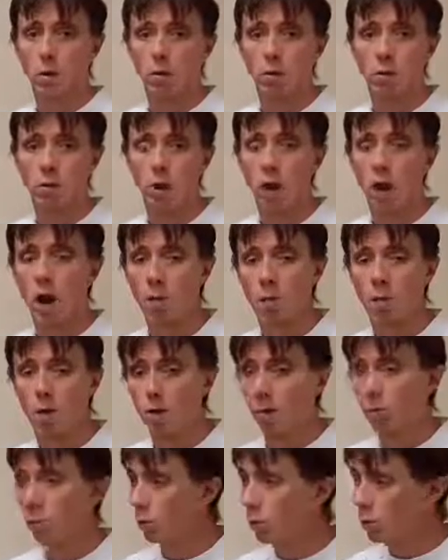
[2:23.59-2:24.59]
So
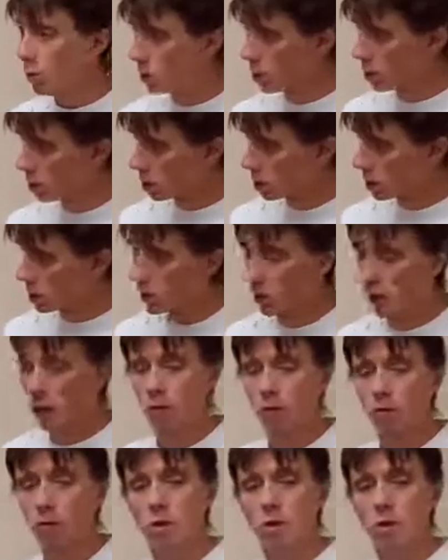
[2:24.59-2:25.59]
commonly when we do this
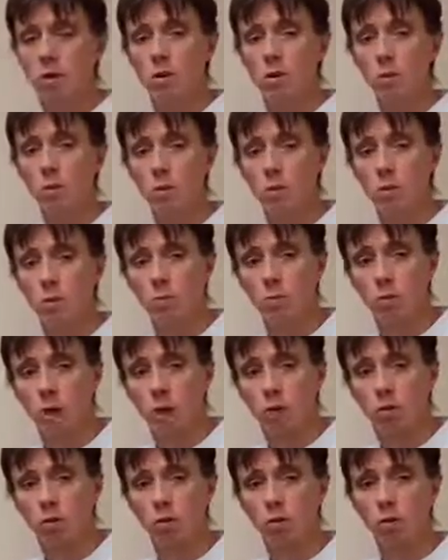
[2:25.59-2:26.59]
test with these
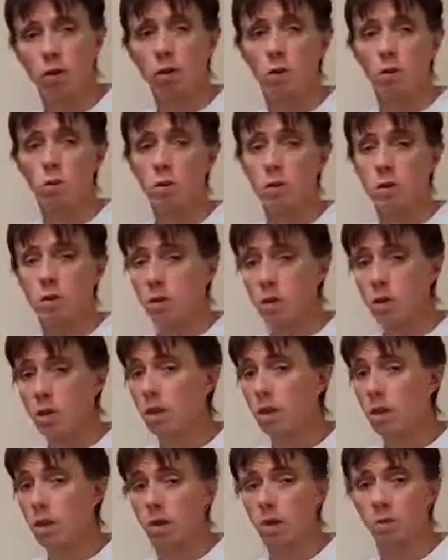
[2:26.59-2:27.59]
patients, we'll see
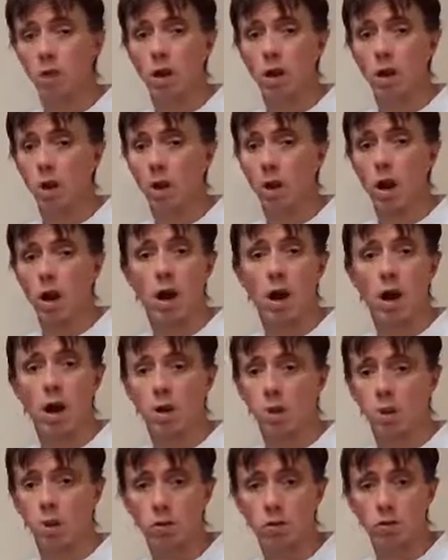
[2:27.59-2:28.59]
things like high
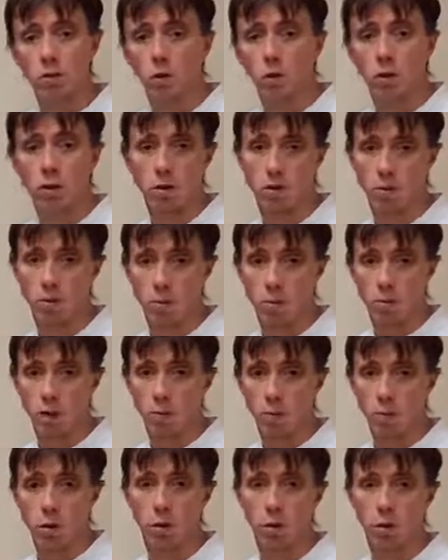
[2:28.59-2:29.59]
yeast and
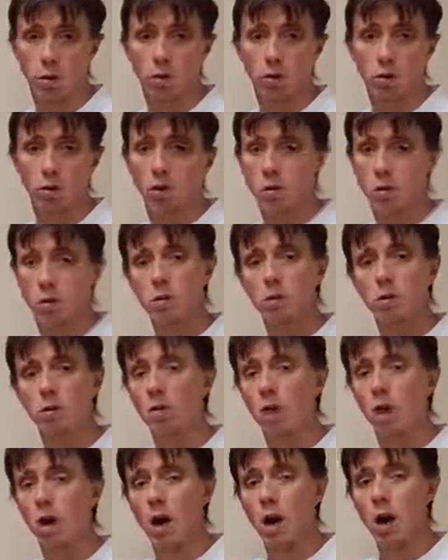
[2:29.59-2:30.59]
Clostridia markers. We'll
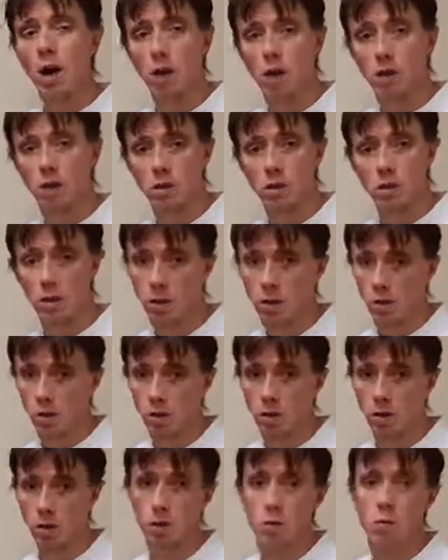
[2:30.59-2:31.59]
see high oxalates.
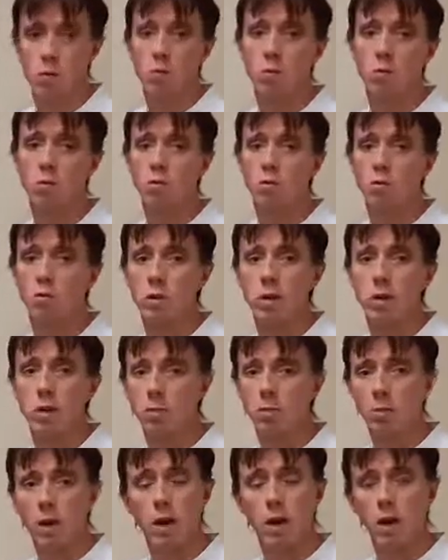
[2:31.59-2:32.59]
We will
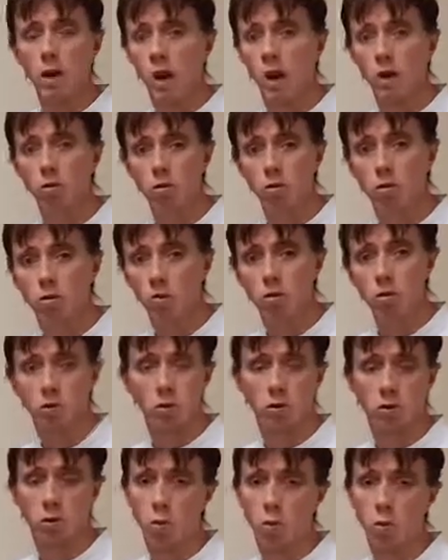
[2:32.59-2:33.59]
see mitochondrial
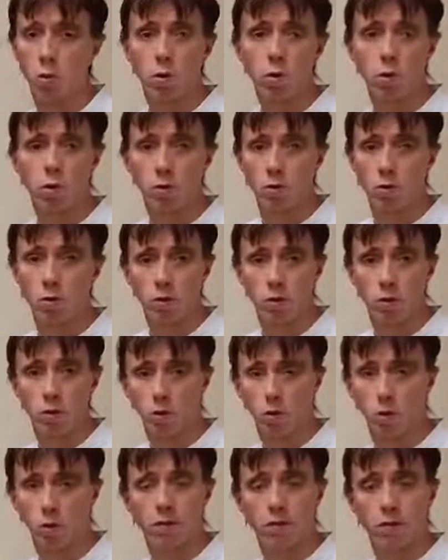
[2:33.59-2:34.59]
dysfunction, poor
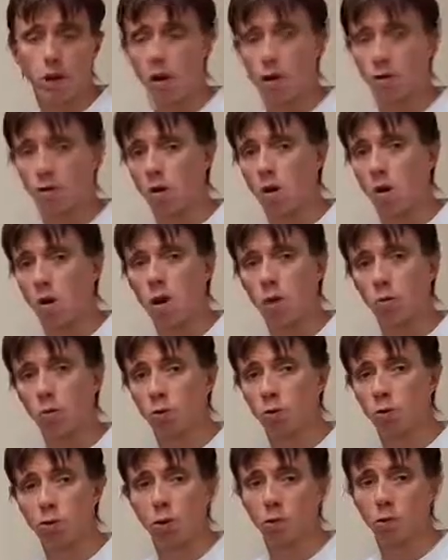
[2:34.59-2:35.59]
utilization of fats,
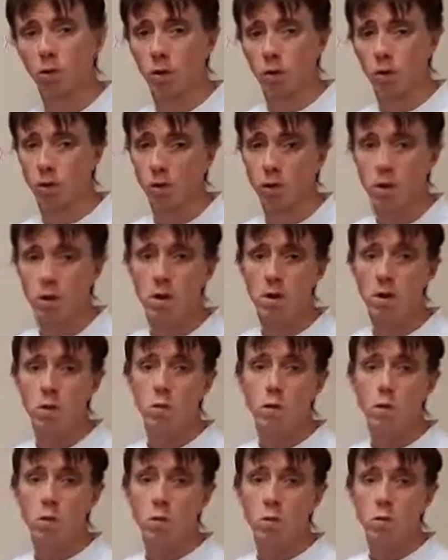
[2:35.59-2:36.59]
carbs, or proteins.
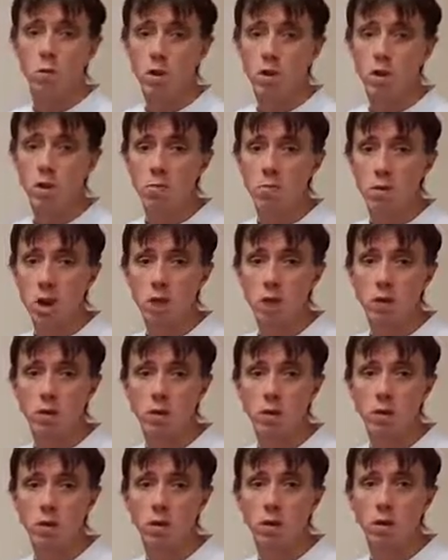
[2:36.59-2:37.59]
We may
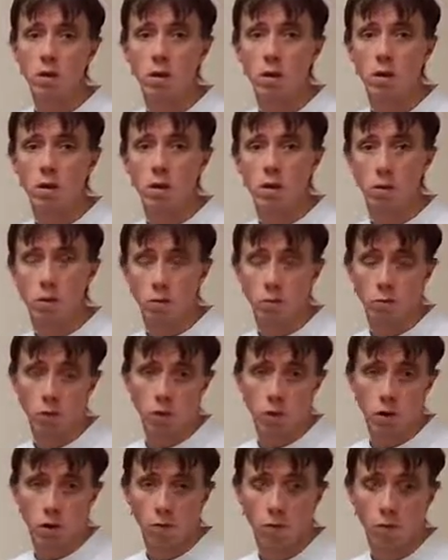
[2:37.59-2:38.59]
see, or
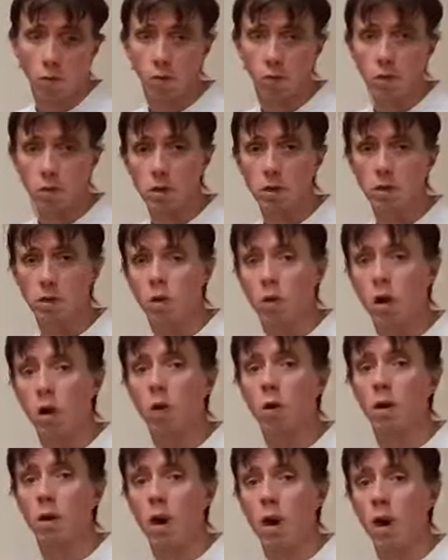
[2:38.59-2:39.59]
you often will see,
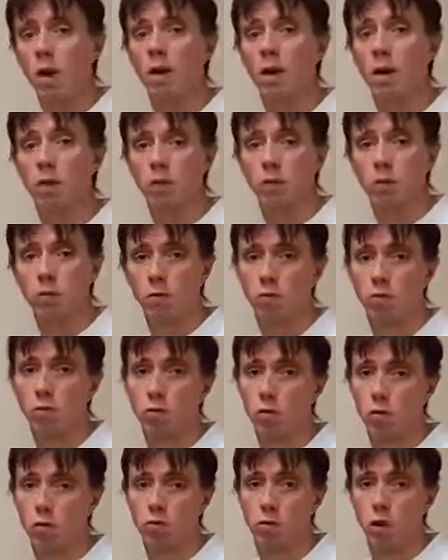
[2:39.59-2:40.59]
low or high levels of
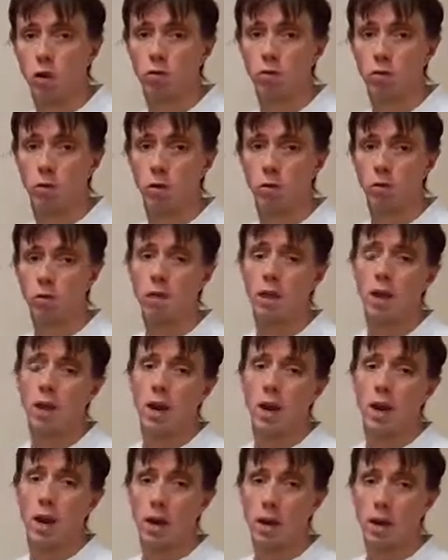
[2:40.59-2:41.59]
neurotransmitters
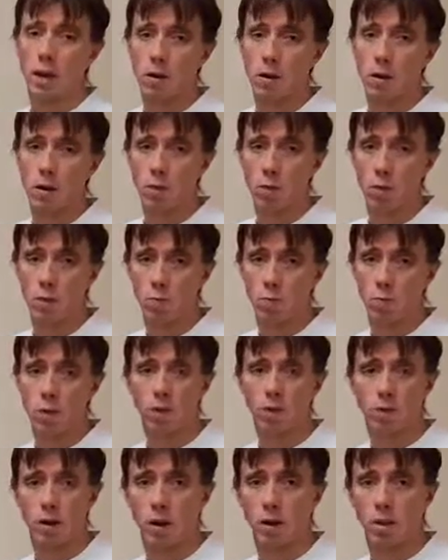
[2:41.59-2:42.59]
and low
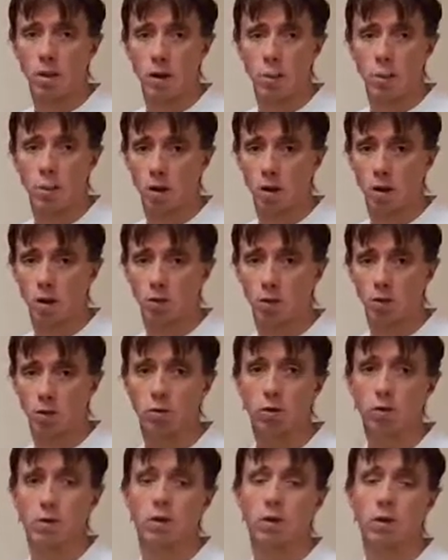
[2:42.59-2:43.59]
B vitamin
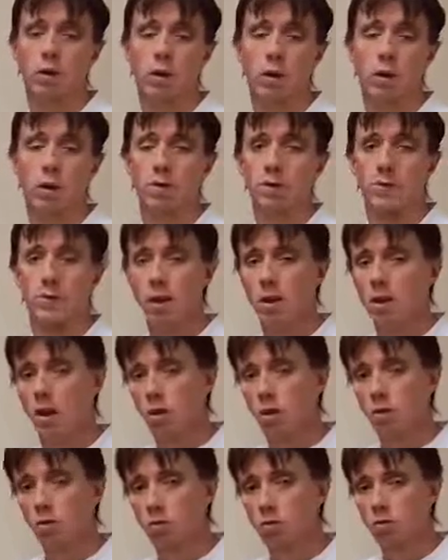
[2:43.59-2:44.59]
markers. Okay?
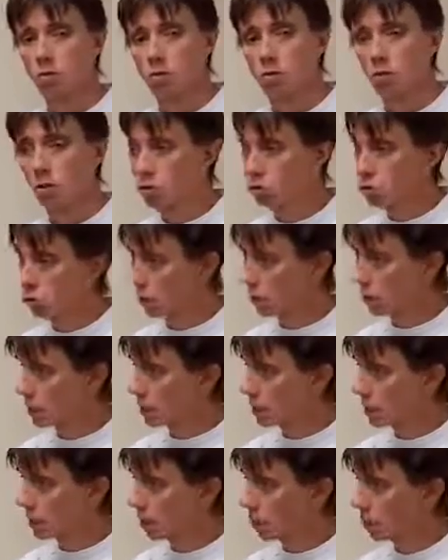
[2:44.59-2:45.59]
So just a short
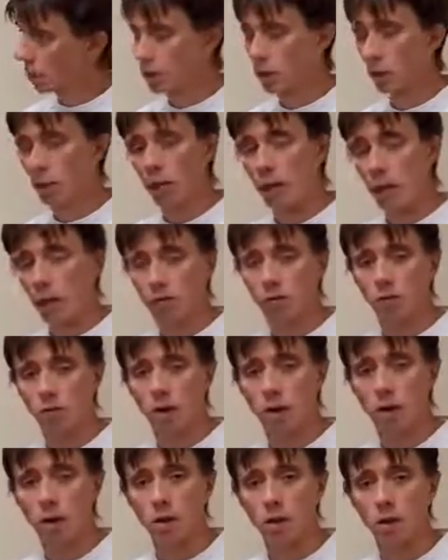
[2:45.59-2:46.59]
example is a case
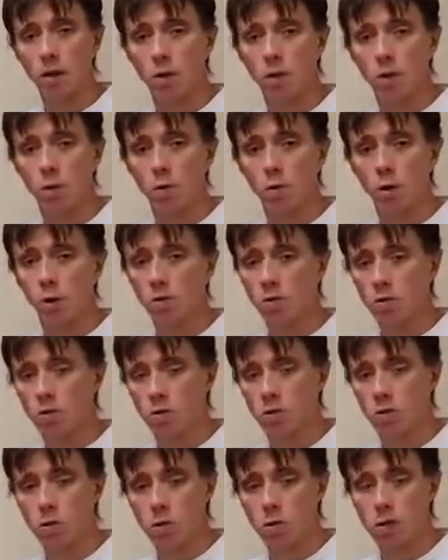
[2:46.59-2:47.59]
study where I've
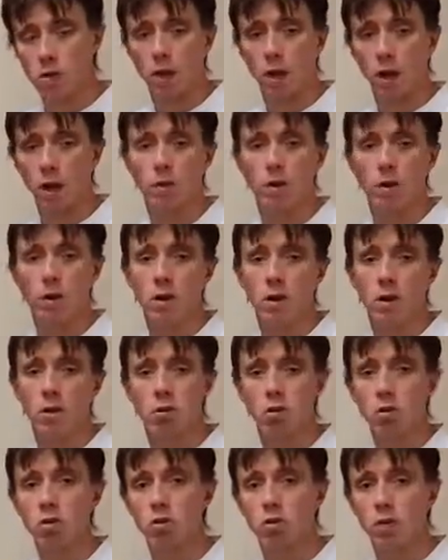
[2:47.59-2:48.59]
used this test.
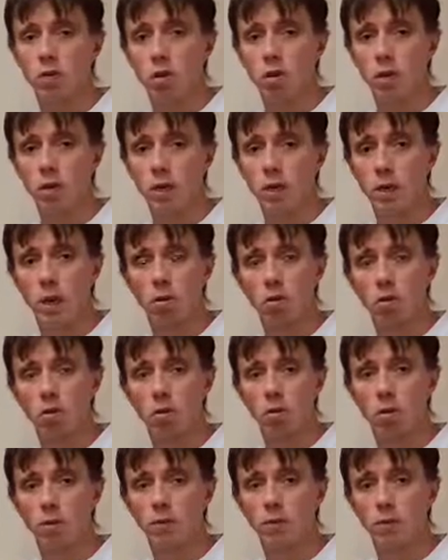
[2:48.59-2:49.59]
A teenage
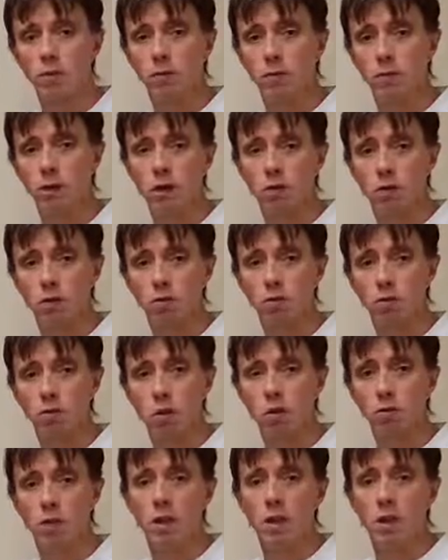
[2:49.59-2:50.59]
girl, 15 years
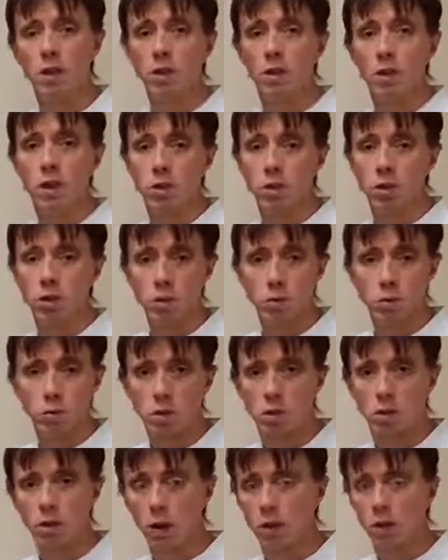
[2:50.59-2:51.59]
old. She
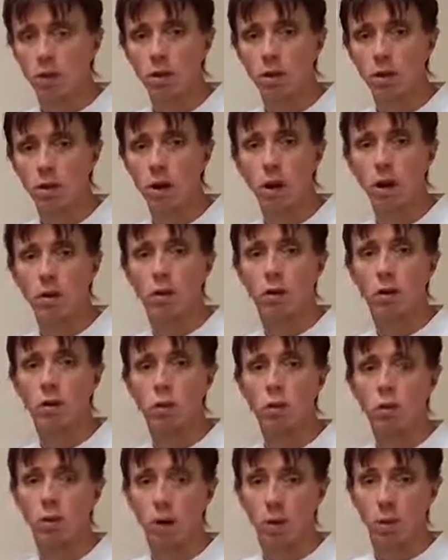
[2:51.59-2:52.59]
was suddenly
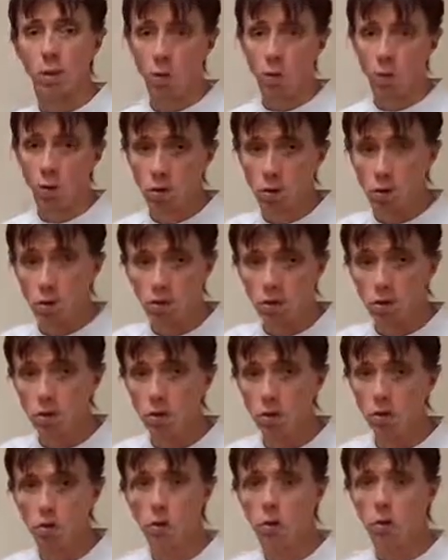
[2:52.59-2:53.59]
diagnosed with bipolar
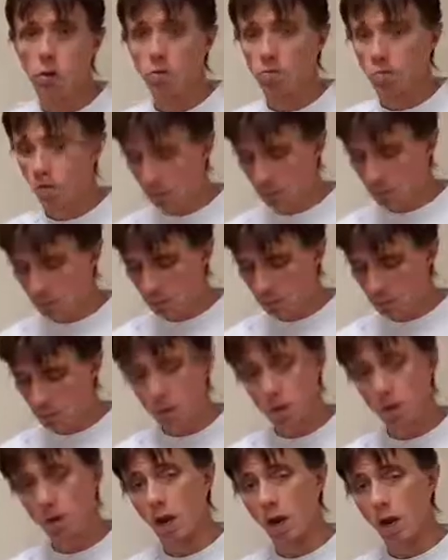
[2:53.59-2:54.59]
disease. She really seemed
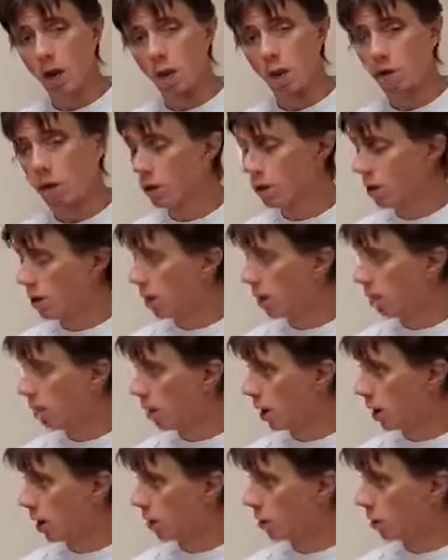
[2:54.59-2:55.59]
to be healthy,
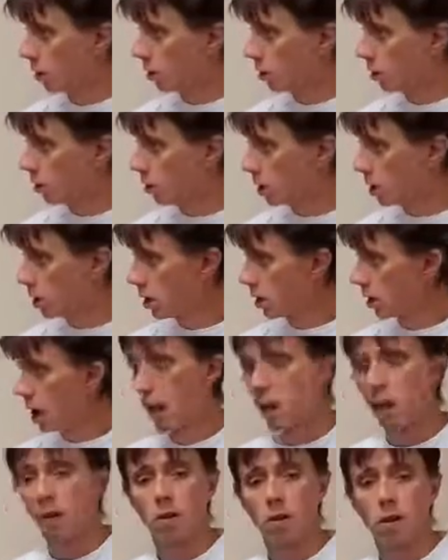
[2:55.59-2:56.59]
but she
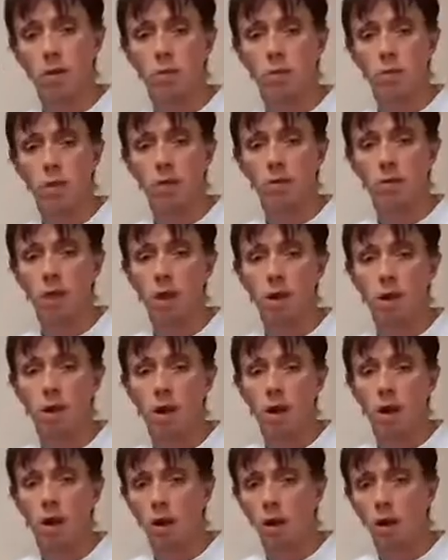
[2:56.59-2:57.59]
had a little bit of
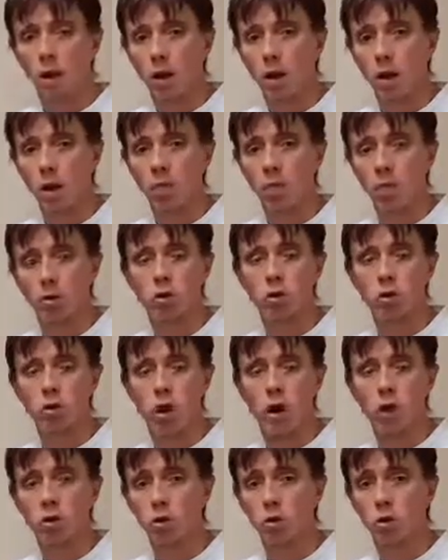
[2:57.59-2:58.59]
a kind of a
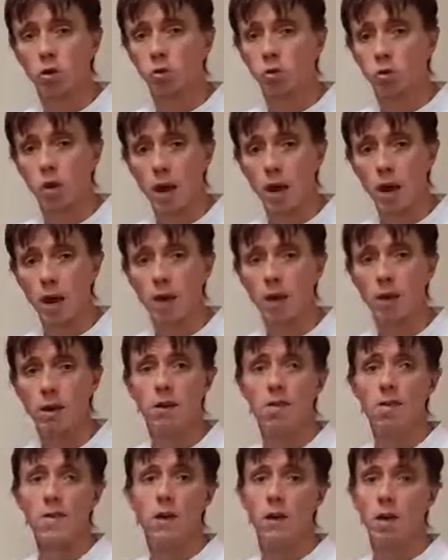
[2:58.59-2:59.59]
high sugar diet,